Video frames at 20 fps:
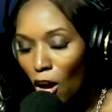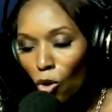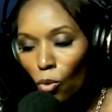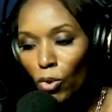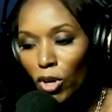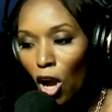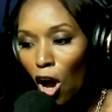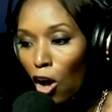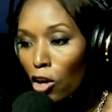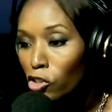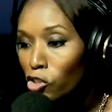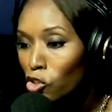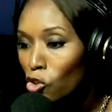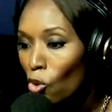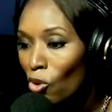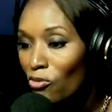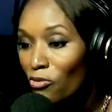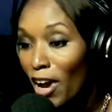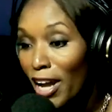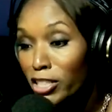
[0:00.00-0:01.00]
We
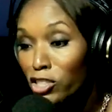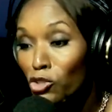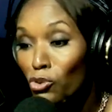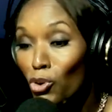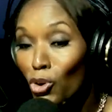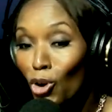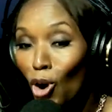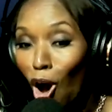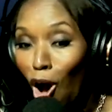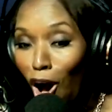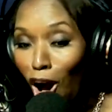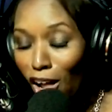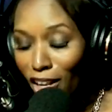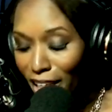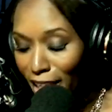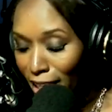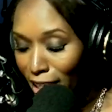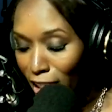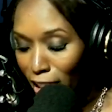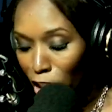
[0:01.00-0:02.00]
also invite you to call
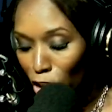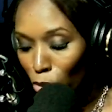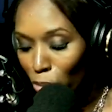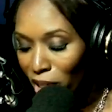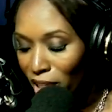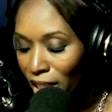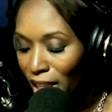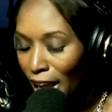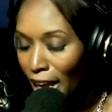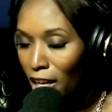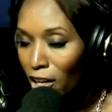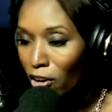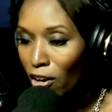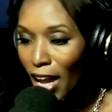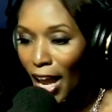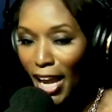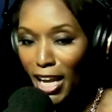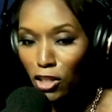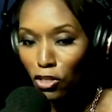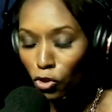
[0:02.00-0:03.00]
in a little bit later,
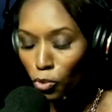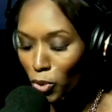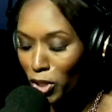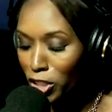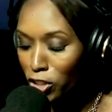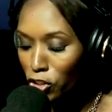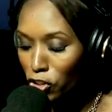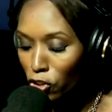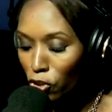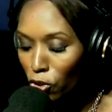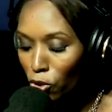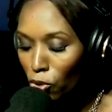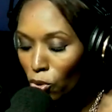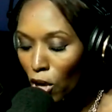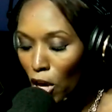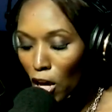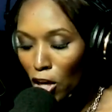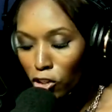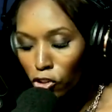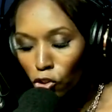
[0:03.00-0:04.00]

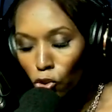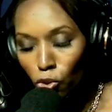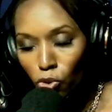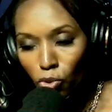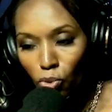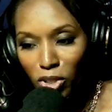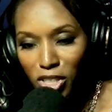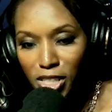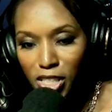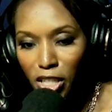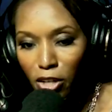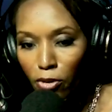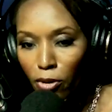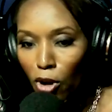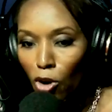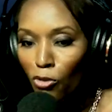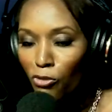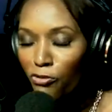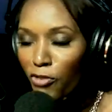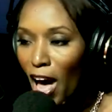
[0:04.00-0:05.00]

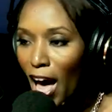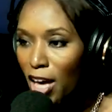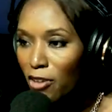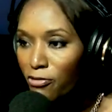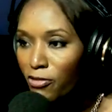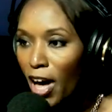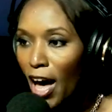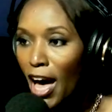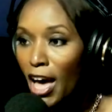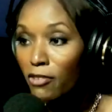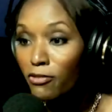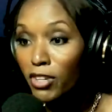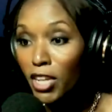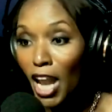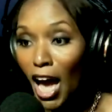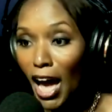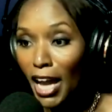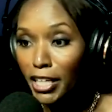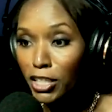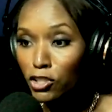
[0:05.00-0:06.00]

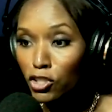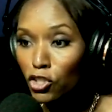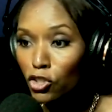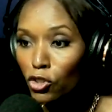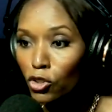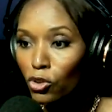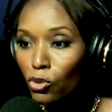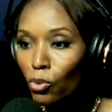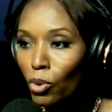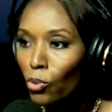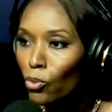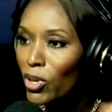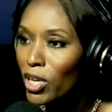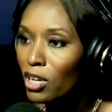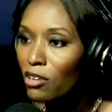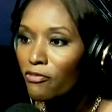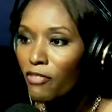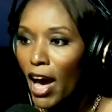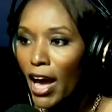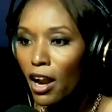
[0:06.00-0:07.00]
832-230-5592, when we
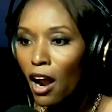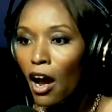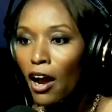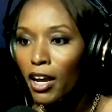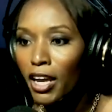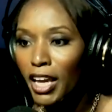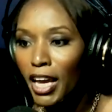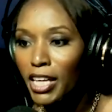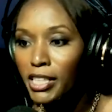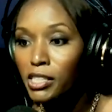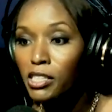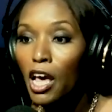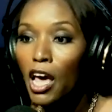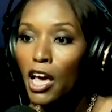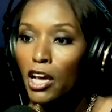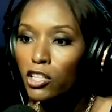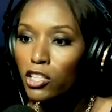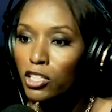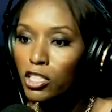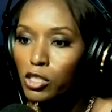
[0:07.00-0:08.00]
invite our guests
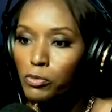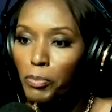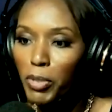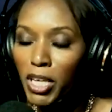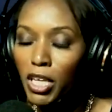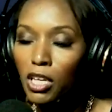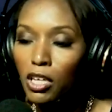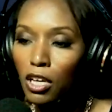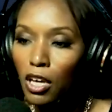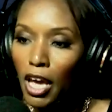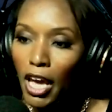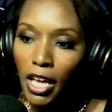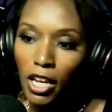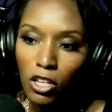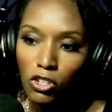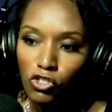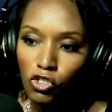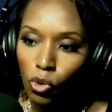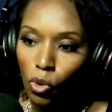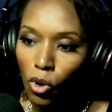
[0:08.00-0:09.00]
to speak
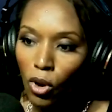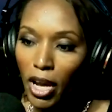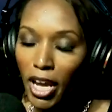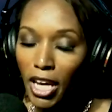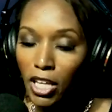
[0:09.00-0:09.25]
and join